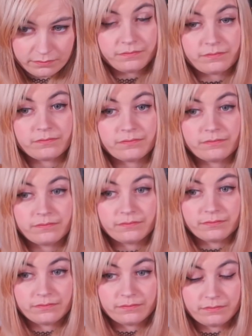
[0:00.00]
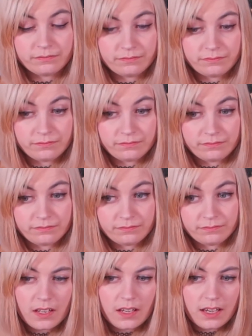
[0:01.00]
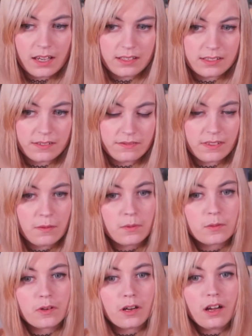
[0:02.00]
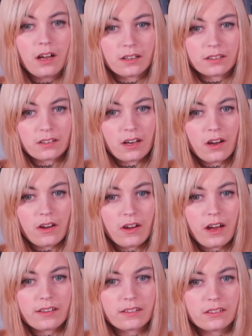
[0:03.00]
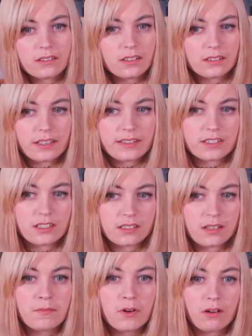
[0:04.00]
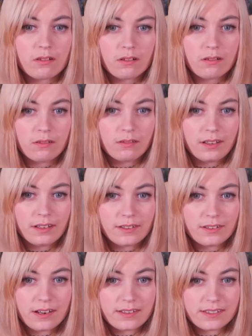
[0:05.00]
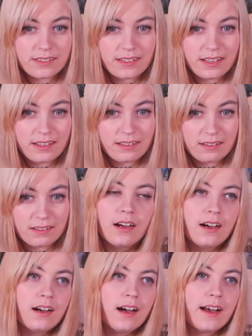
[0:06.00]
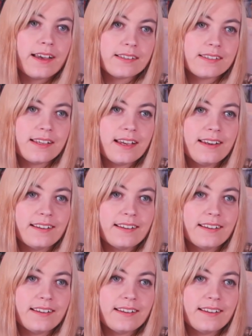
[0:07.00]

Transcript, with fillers: Nathaniel killed John Ying. As if that would work, though! I thought that, like, she's immortal! I don't understand. I guess technically...